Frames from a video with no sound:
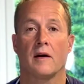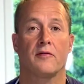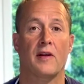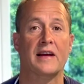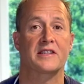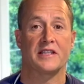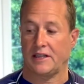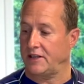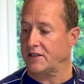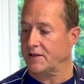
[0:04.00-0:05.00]
Flax
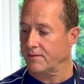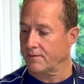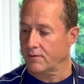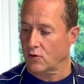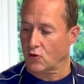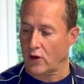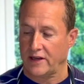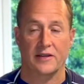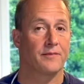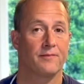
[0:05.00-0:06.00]
seeds,
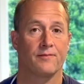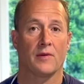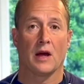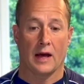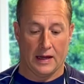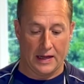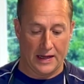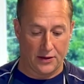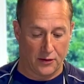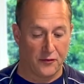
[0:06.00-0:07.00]
great.
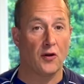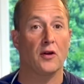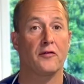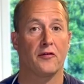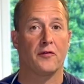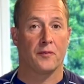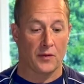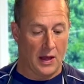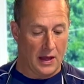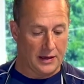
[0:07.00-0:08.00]
They're
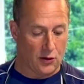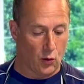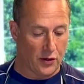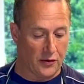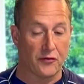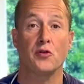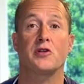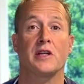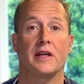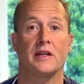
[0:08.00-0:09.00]
one of the few
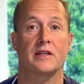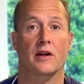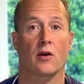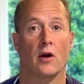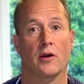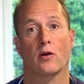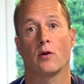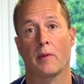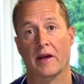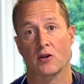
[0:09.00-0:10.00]
seeds that are higher on
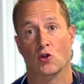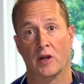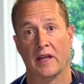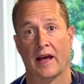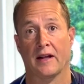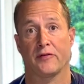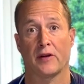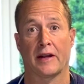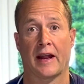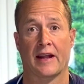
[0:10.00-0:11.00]
omega-3
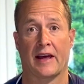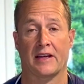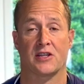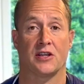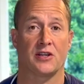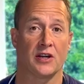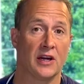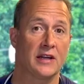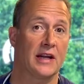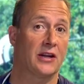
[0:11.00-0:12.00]
alpha-linolenic acid
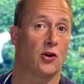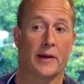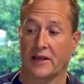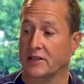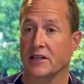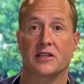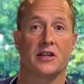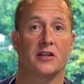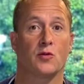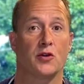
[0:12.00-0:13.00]
than the
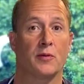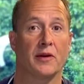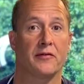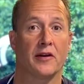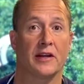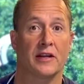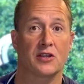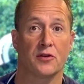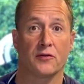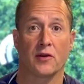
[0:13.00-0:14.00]
omega-6s, which you might find in the
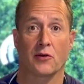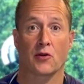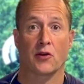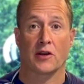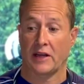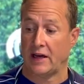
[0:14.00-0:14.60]
sunflower,